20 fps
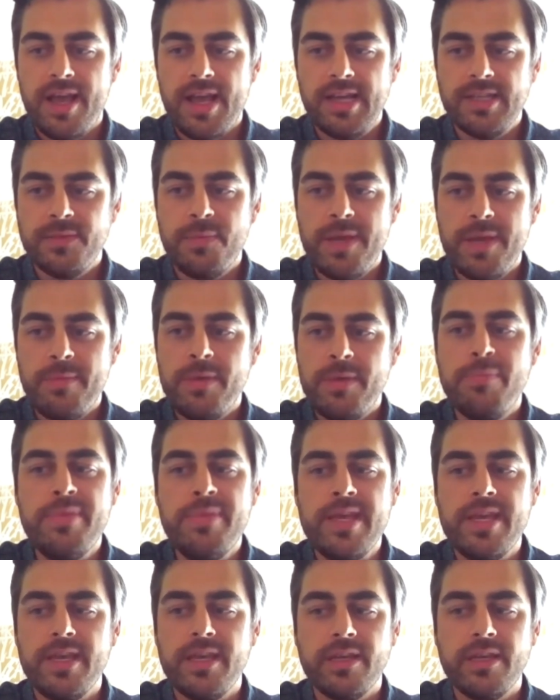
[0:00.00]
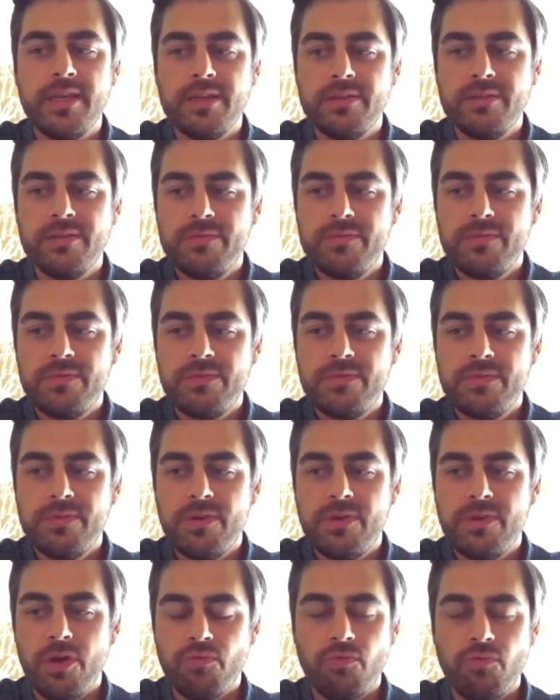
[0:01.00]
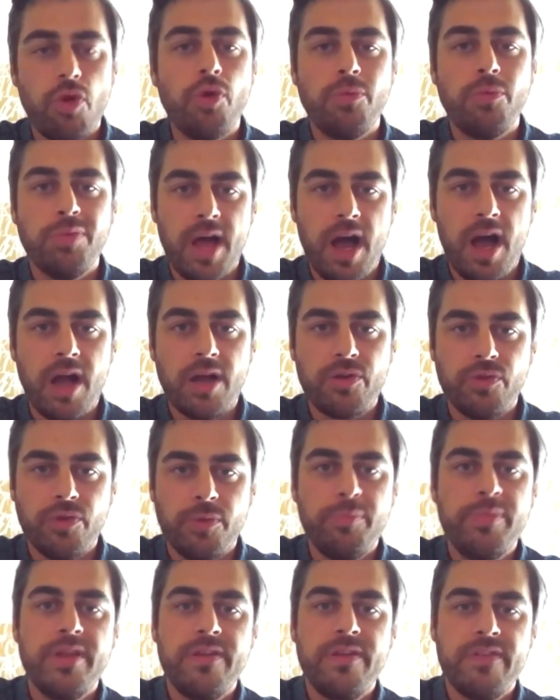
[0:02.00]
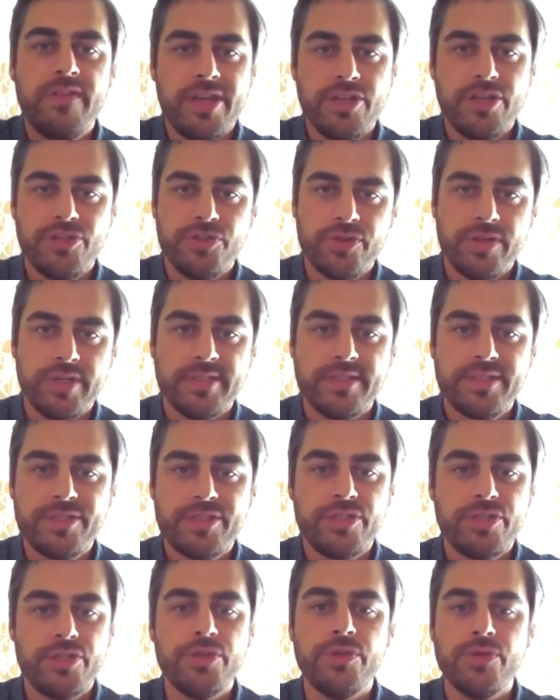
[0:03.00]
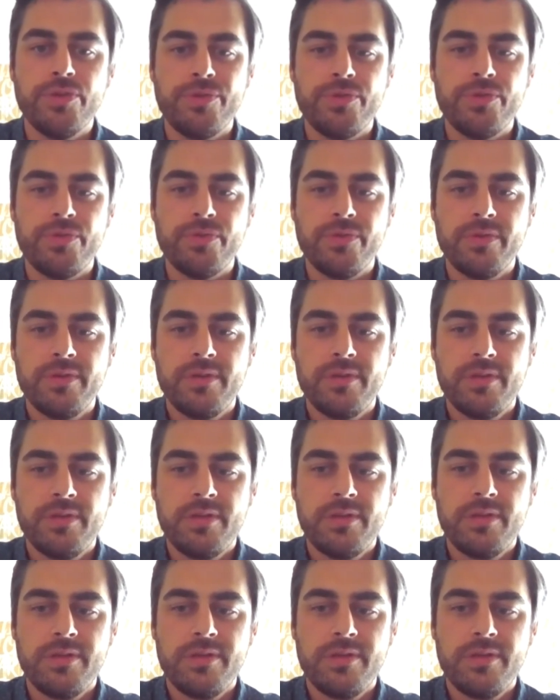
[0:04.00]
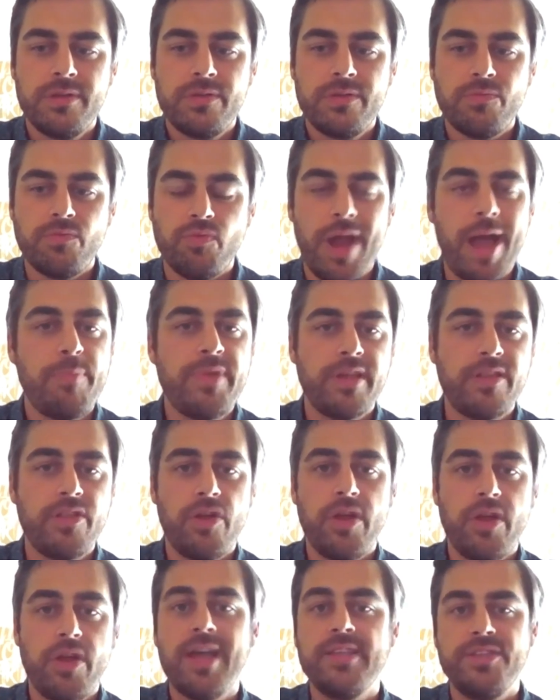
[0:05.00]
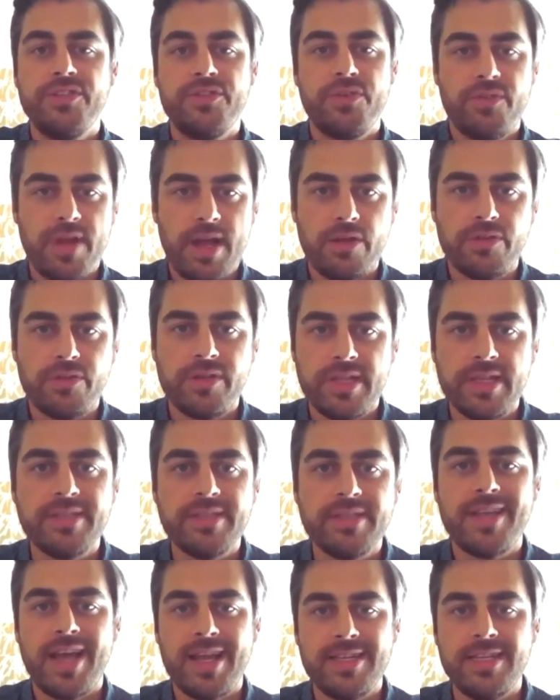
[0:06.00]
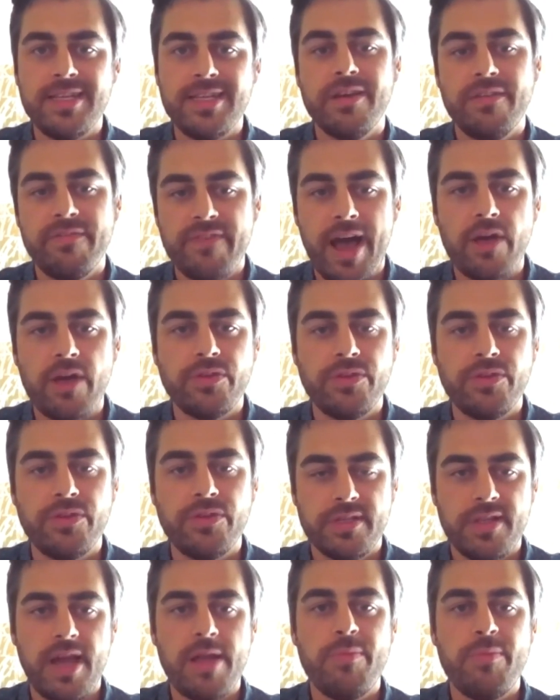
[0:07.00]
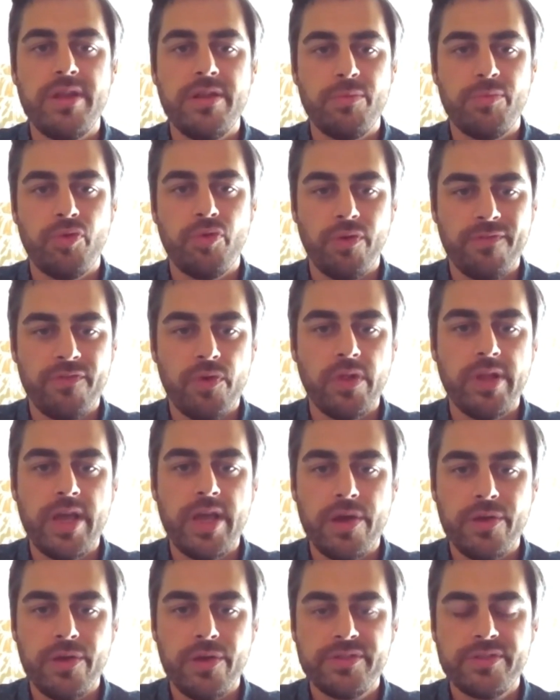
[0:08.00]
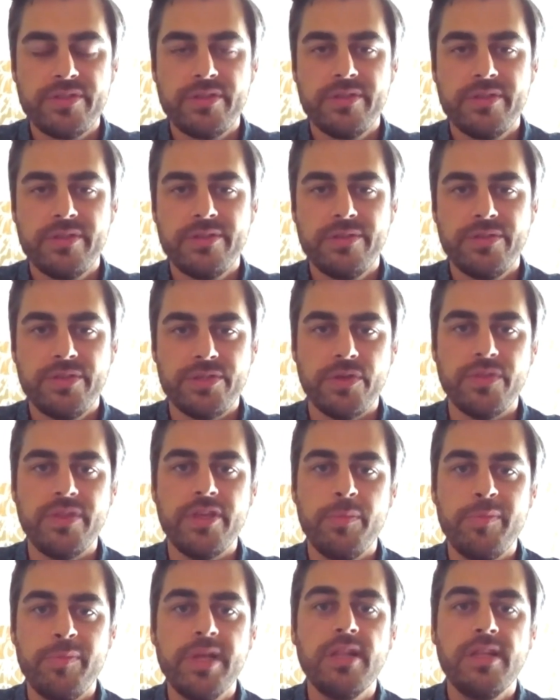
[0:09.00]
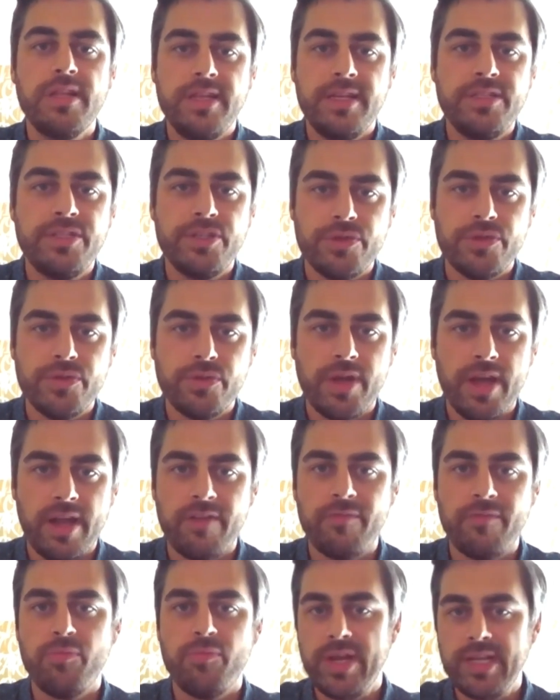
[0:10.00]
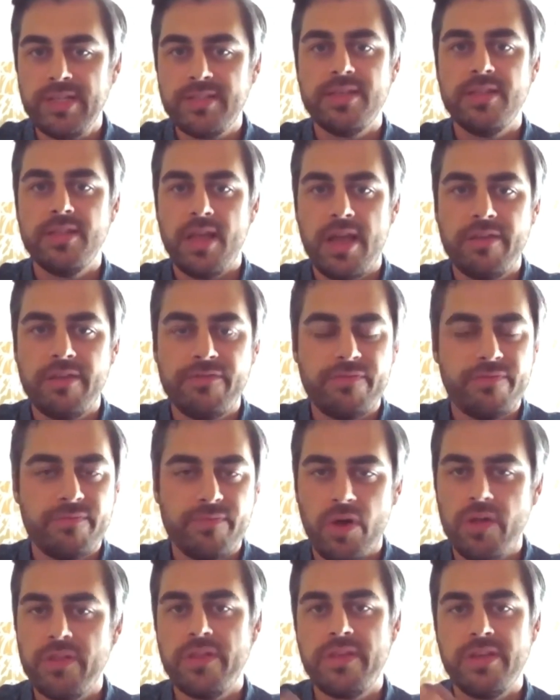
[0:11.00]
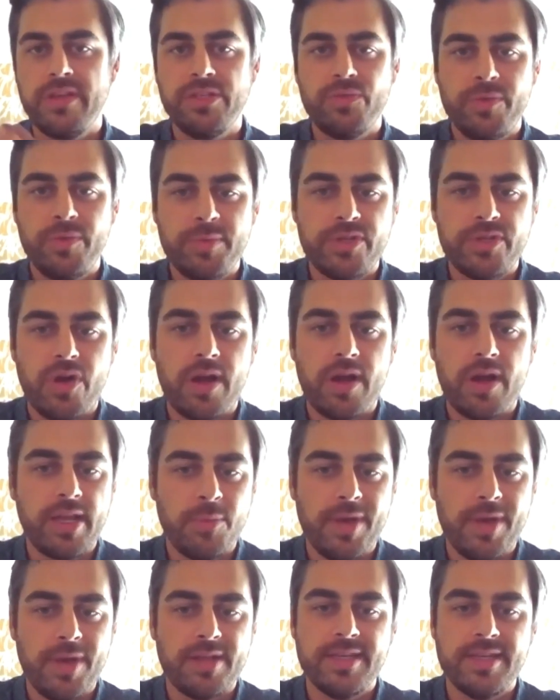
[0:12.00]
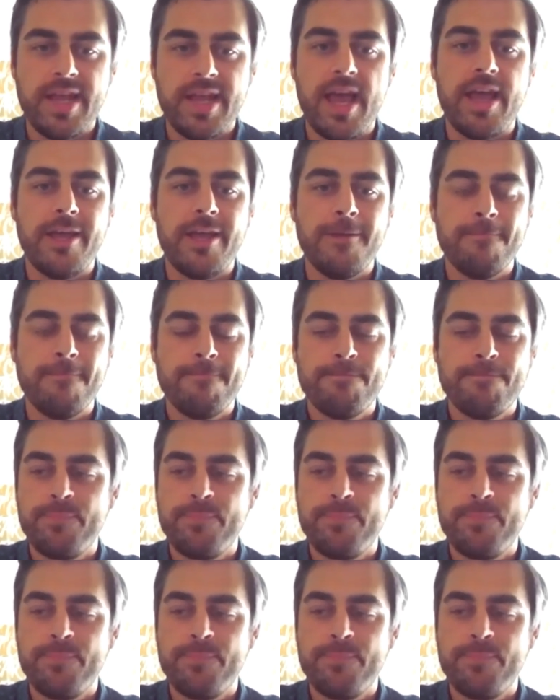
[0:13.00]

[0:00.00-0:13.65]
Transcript: as maybe being a roadblock or a bit of a hindrance to wrapping their heads around this idea of values alignment in portfolios? So the ability to kind of bring to life all the things we've been talking about today.